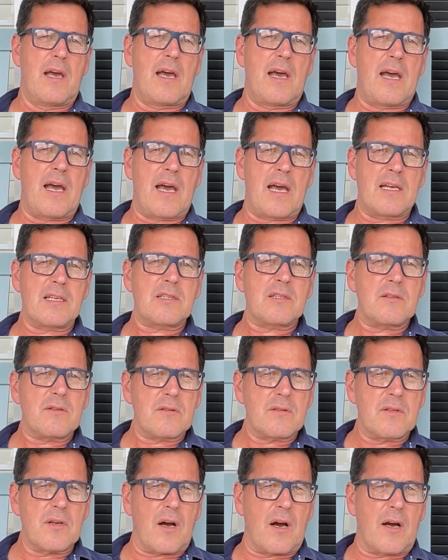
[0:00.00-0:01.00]
Ask your
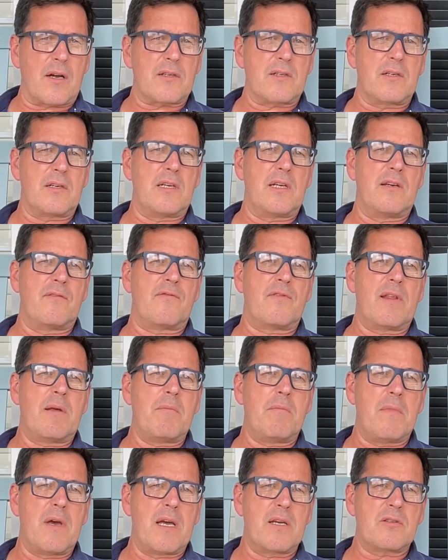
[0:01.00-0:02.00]
doctor if they
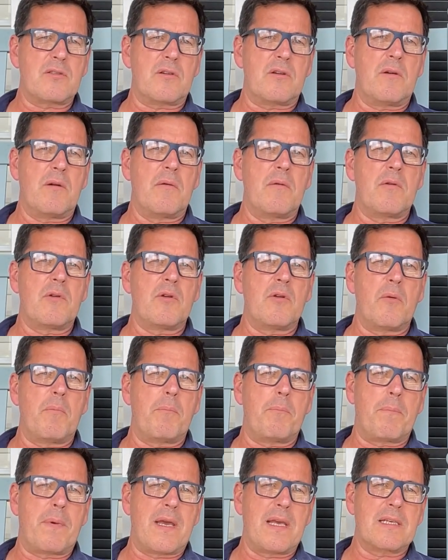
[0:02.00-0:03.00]
measure your
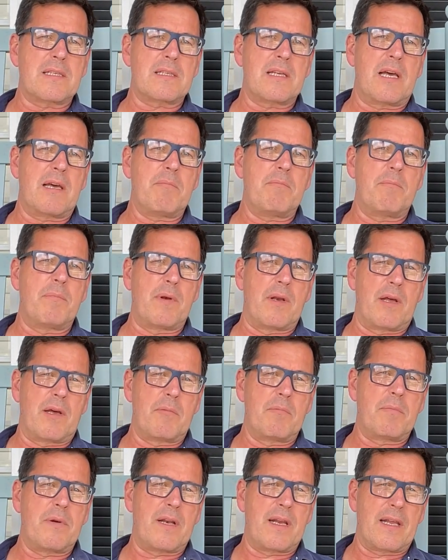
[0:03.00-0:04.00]
baseline
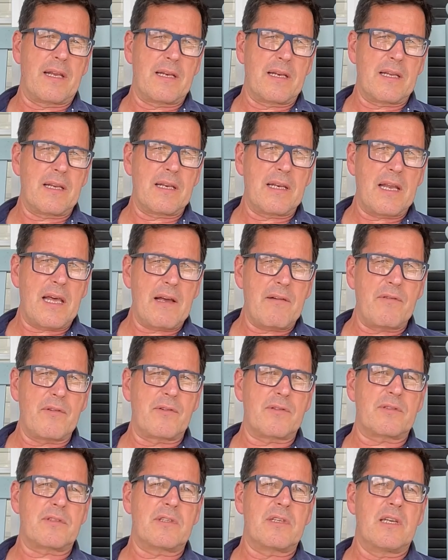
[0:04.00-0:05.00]
blood platelet
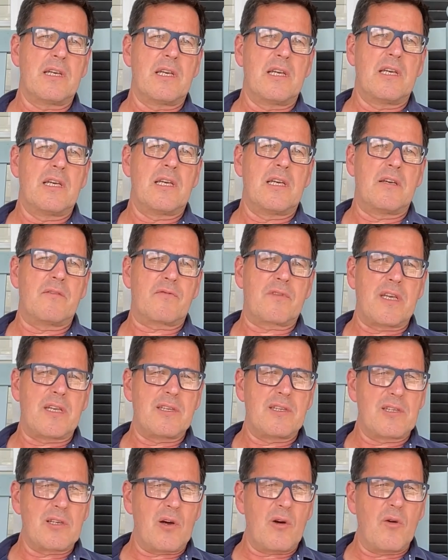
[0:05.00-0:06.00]
levels. If they
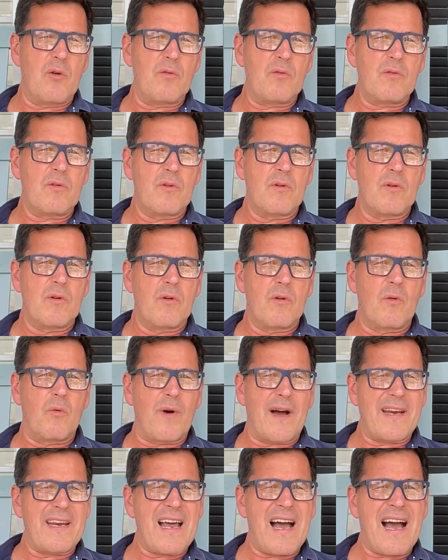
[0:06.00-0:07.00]
don't,
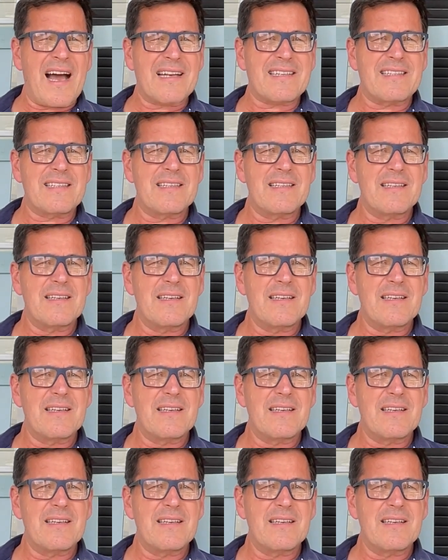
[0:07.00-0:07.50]
why not?